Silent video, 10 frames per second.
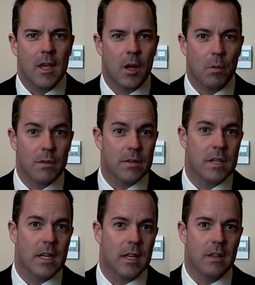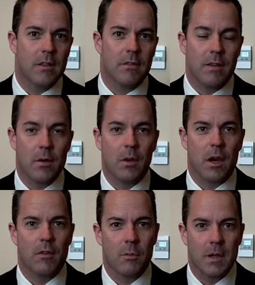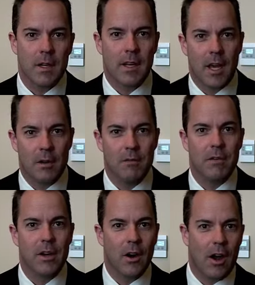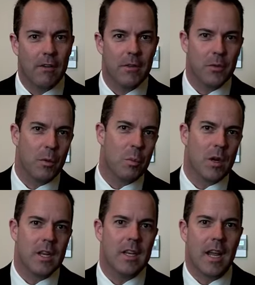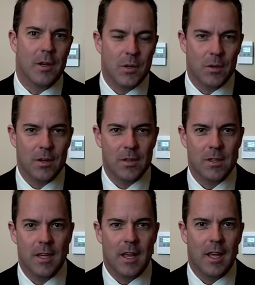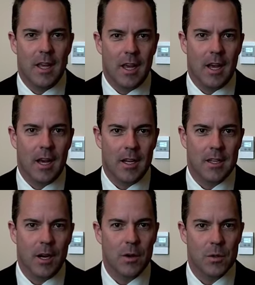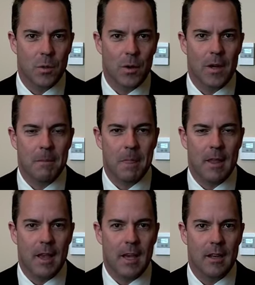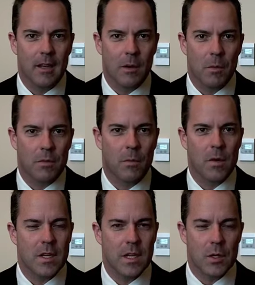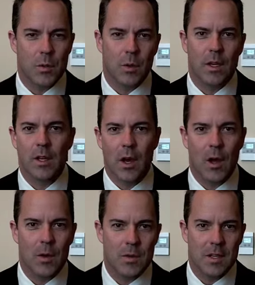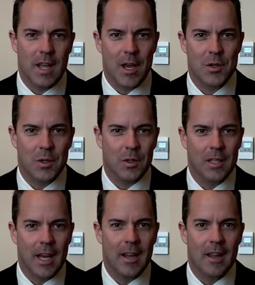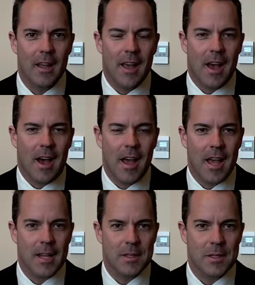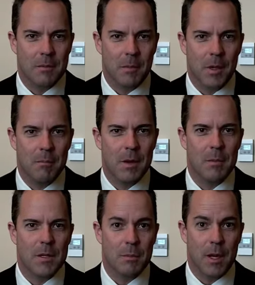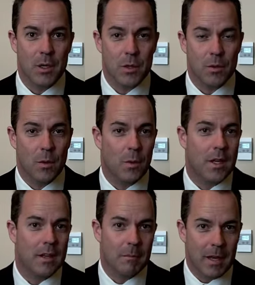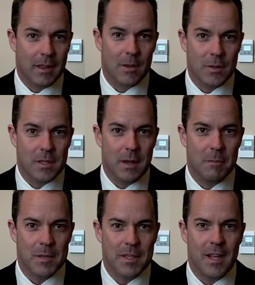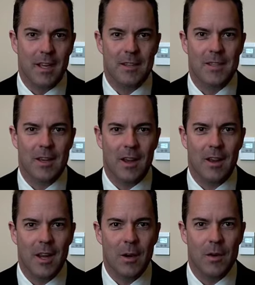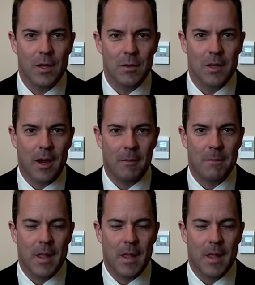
You know, we've seen the federal government kind of veer off into a pretty dangerous territory, and with $14 trillion in national debt, I had some commitment to make sure that we didn't make those same mistakes here in Utah.